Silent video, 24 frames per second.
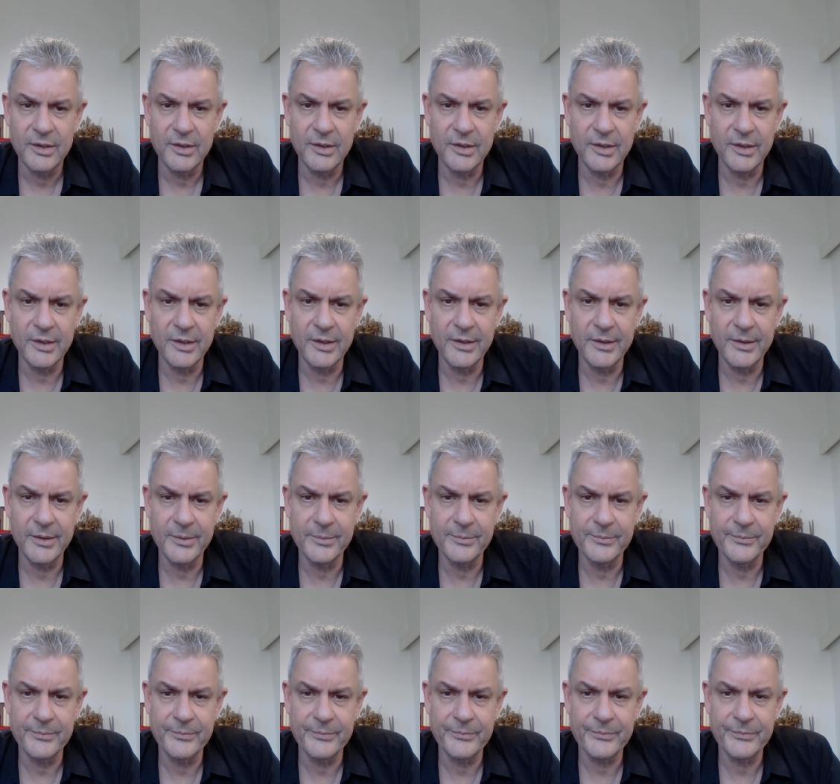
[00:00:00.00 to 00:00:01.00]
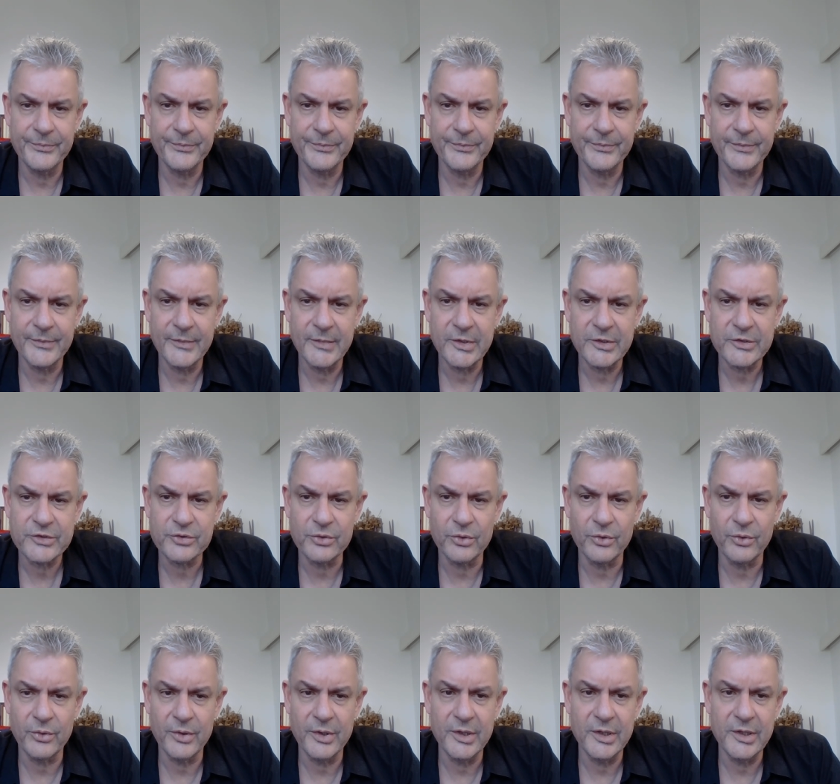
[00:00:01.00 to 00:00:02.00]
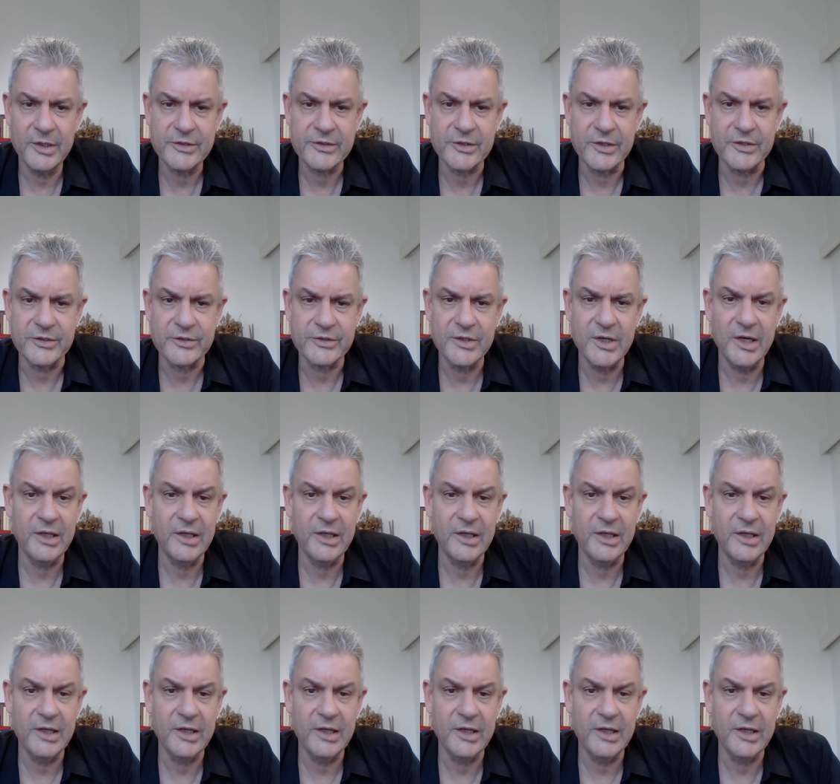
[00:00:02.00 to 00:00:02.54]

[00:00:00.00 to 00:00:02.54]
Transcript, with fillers: So it says,